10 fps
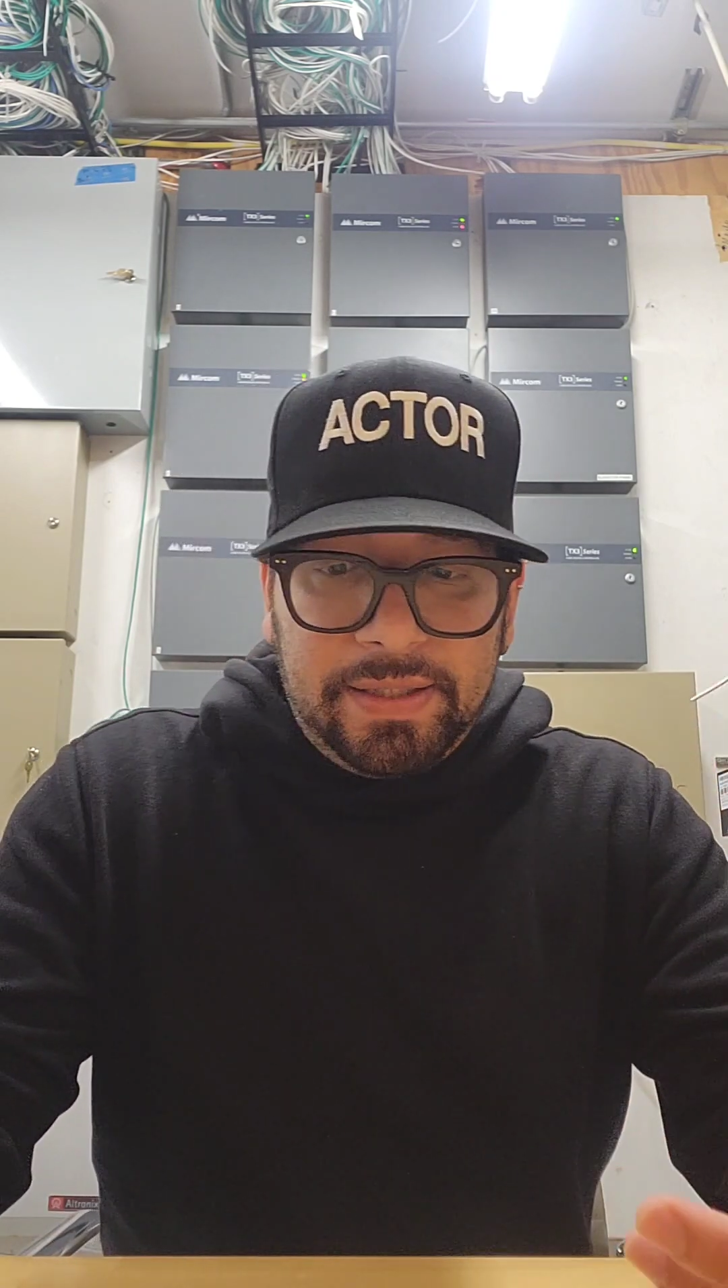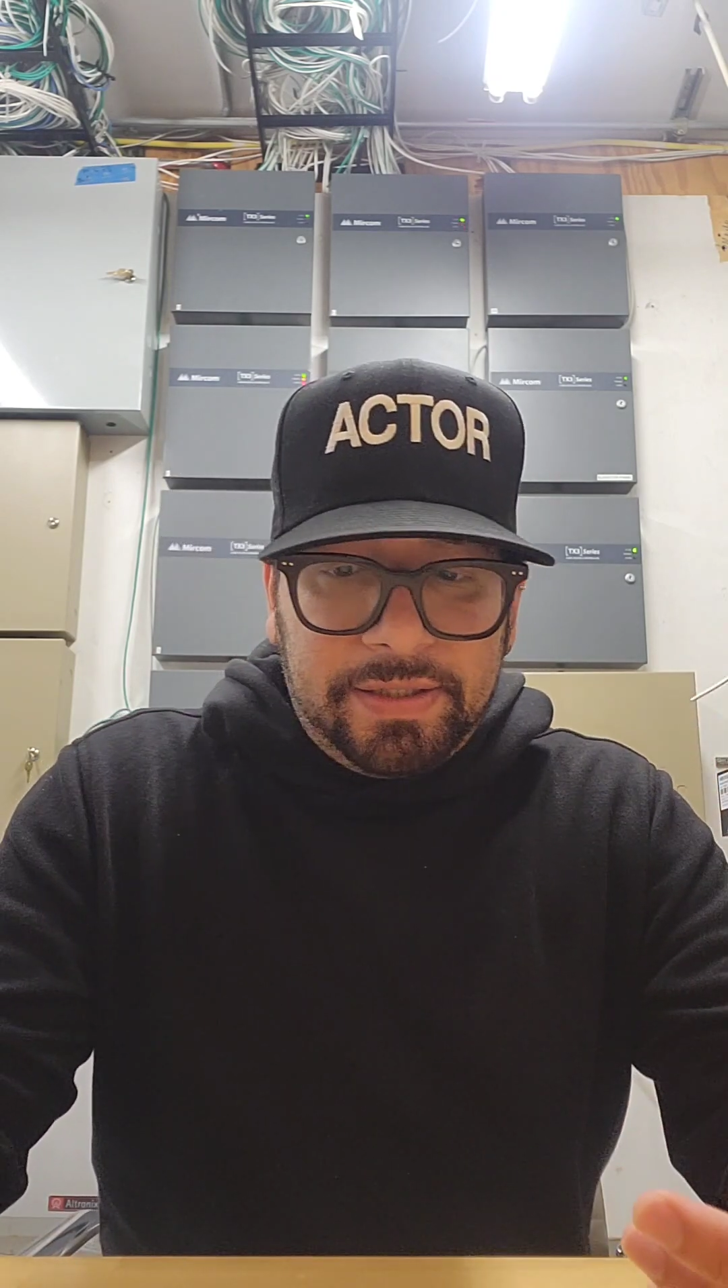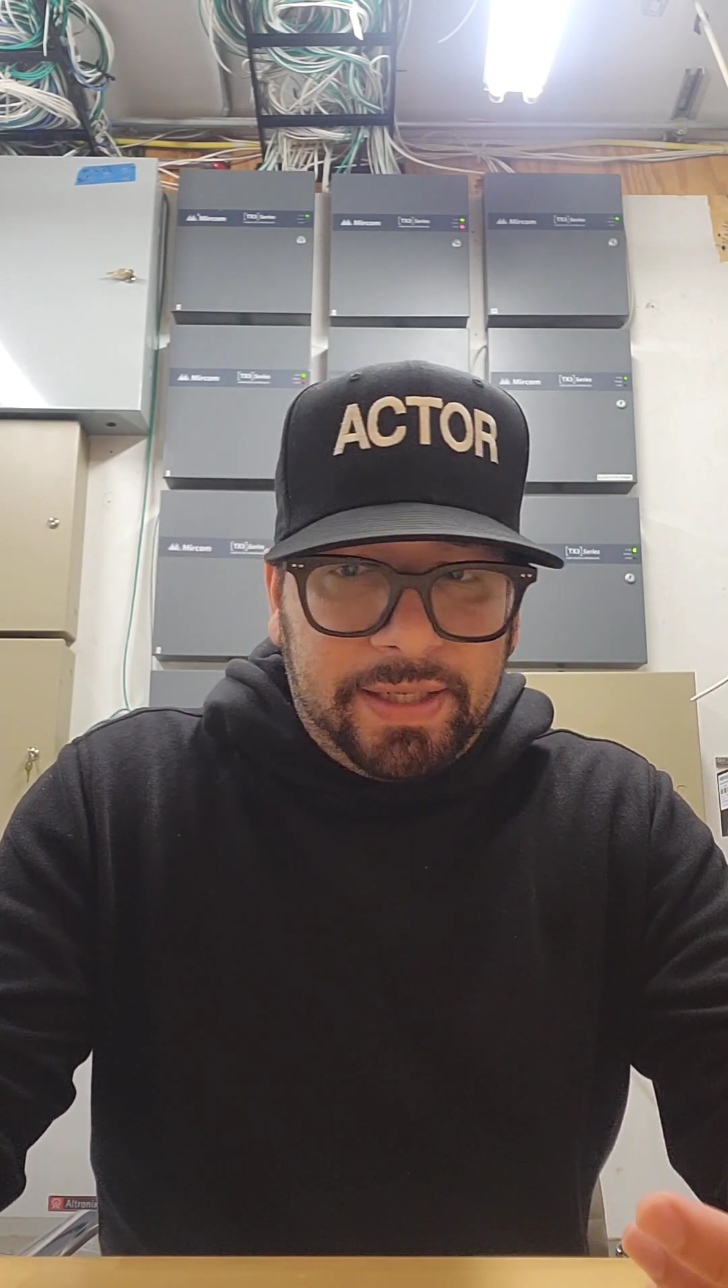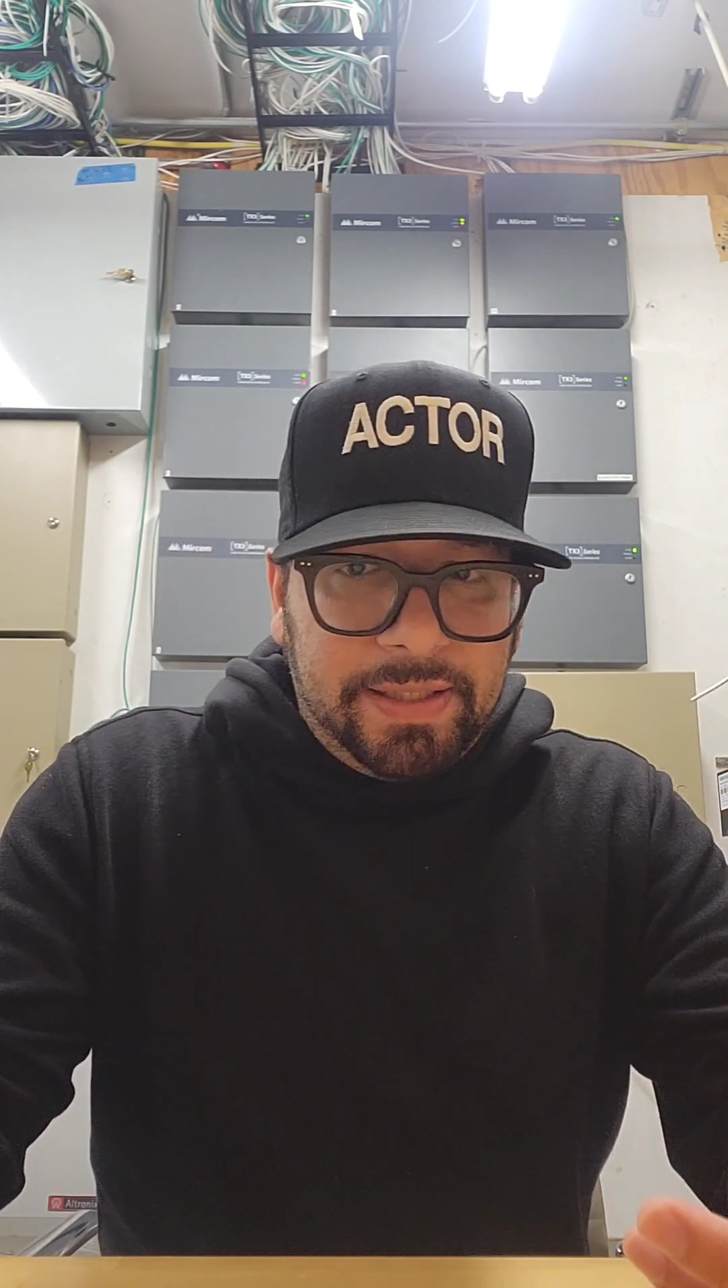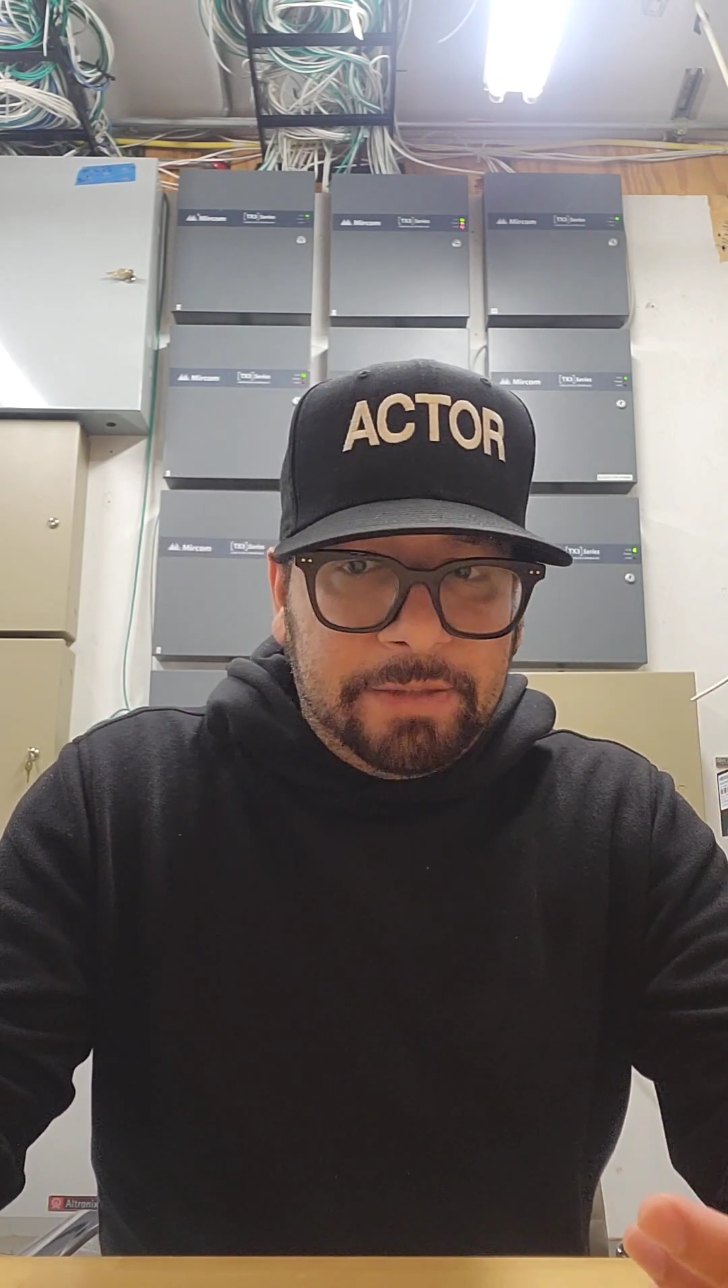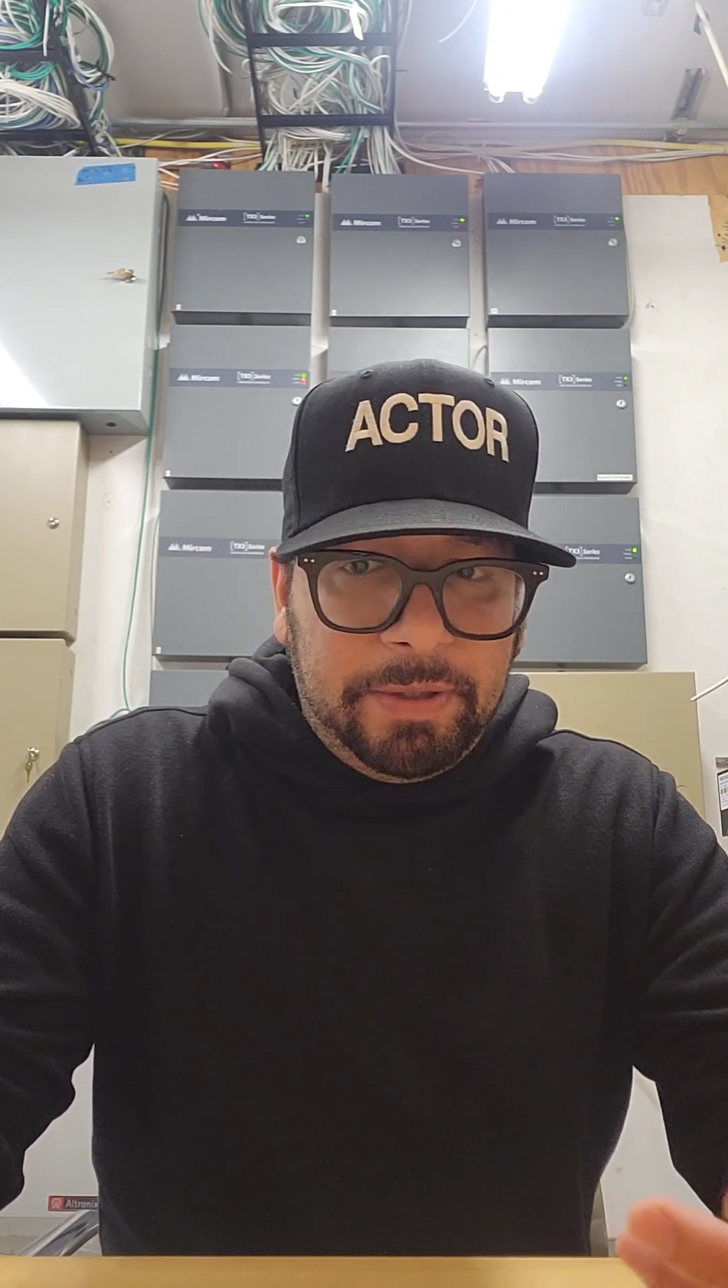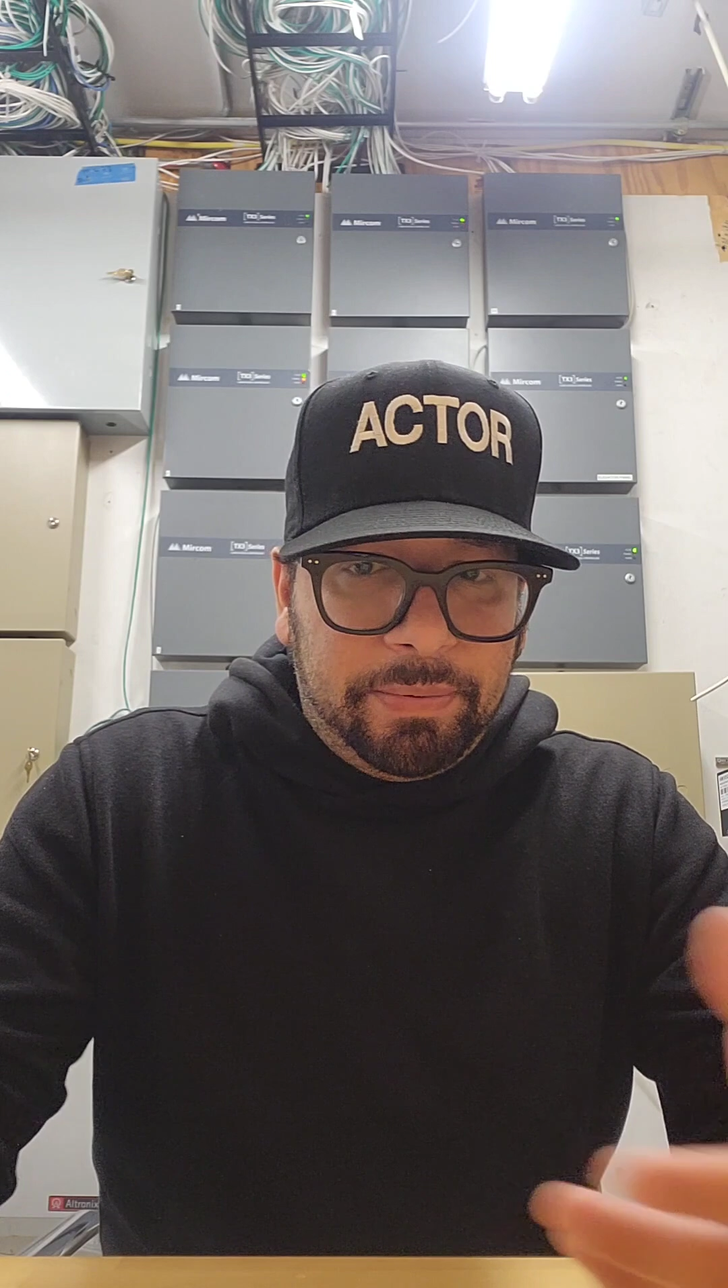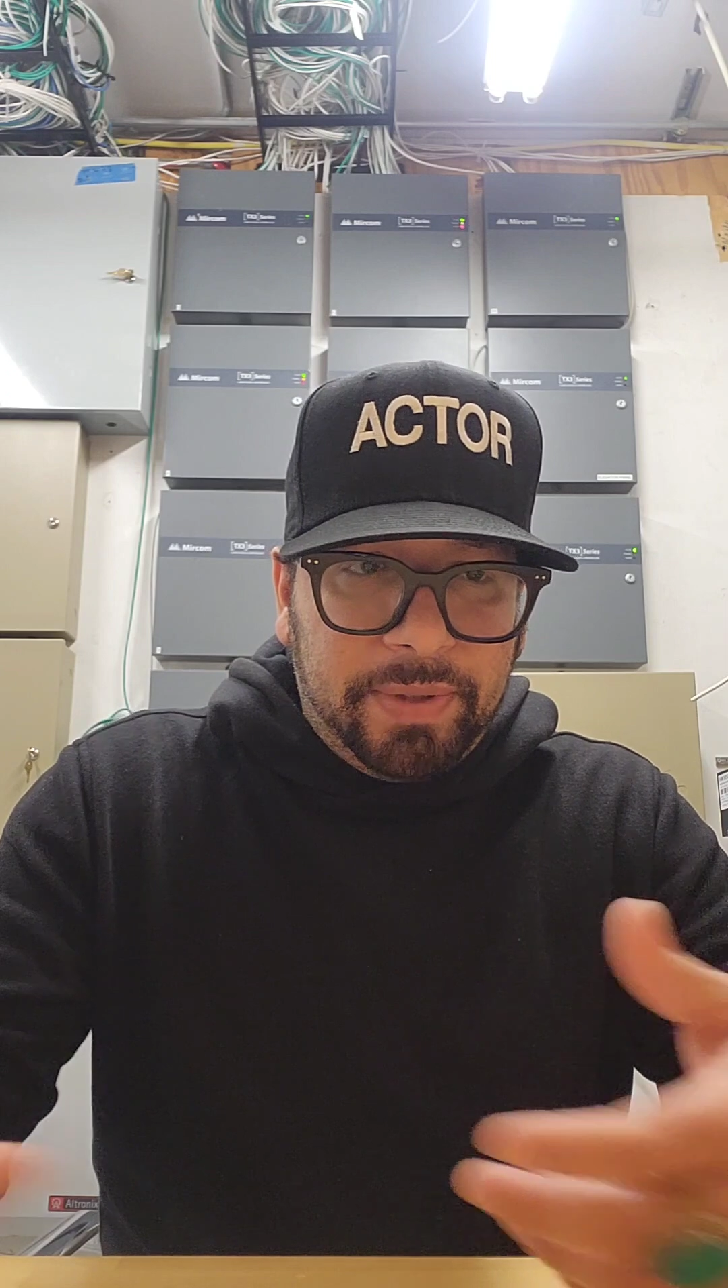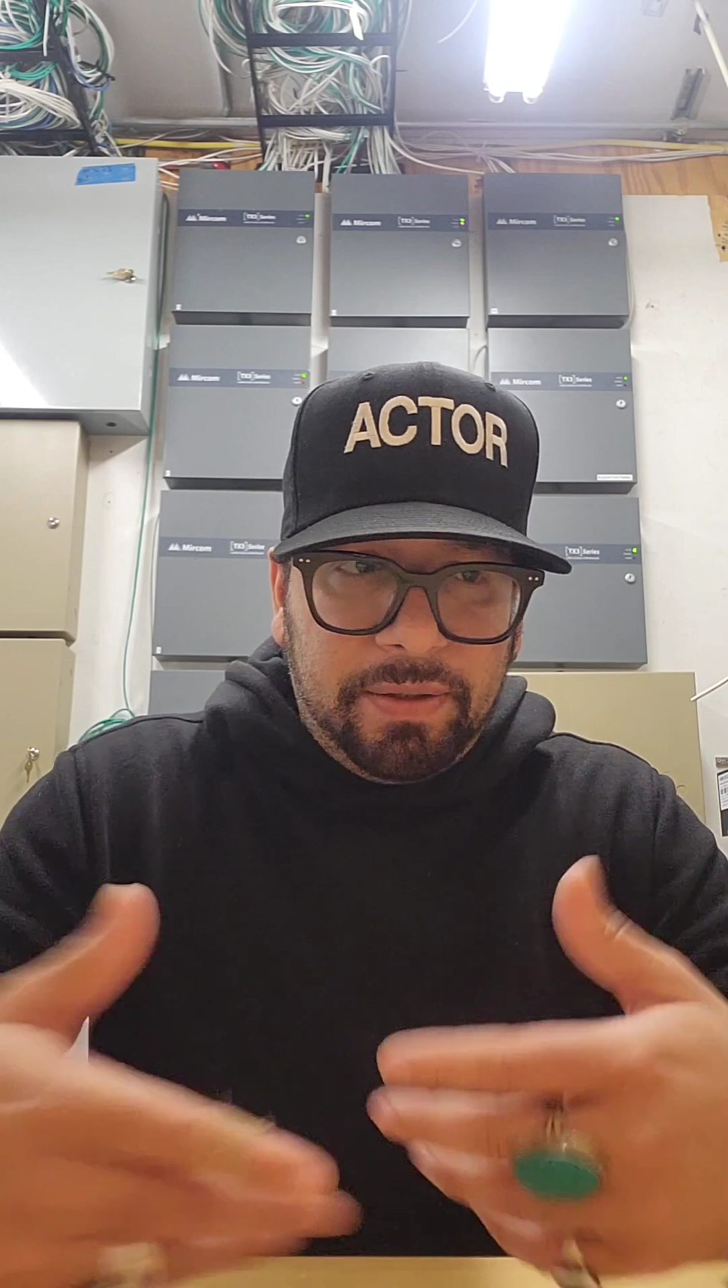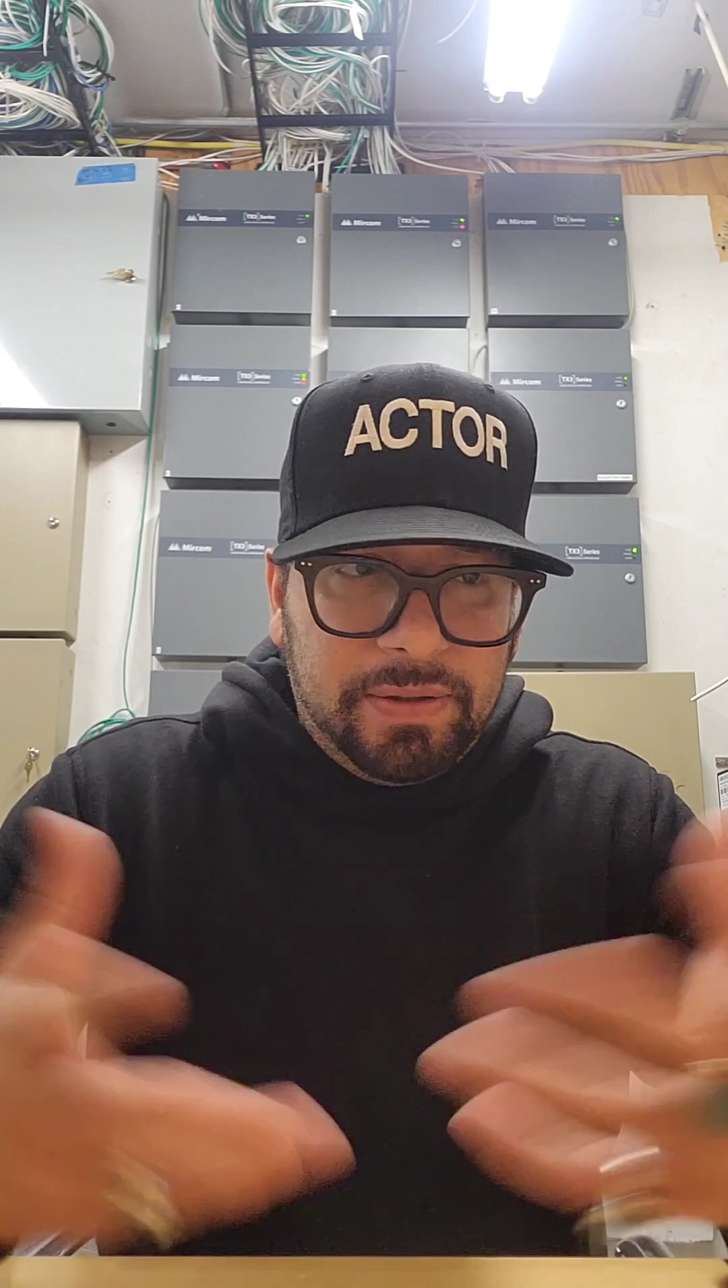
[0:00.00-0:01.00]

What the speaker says: Chinese people are like,